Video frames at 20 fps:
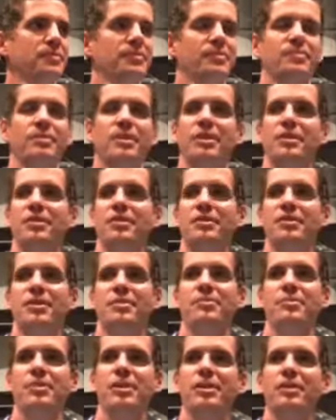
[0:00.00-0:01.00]
Being
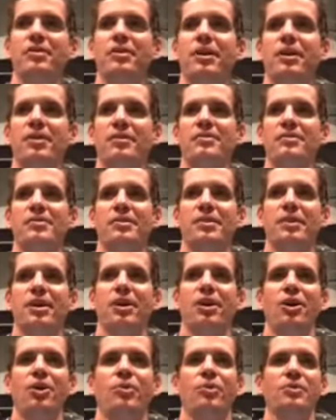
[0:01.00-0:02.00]
condemned, being lost.
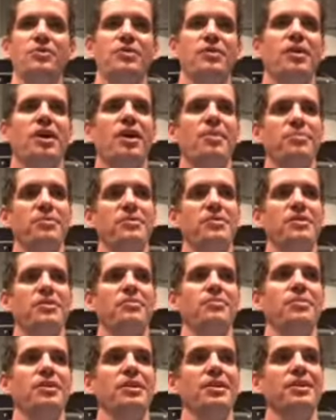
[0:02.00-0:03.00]
What's the opposite
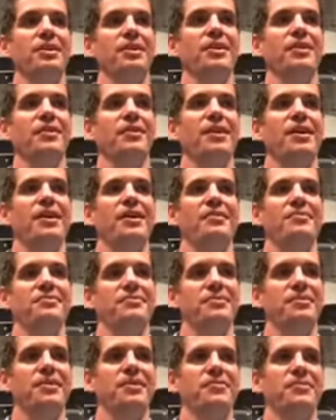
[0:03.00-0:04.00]
of being alive
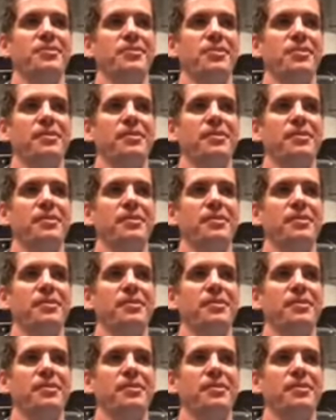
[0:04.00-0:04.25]
forever?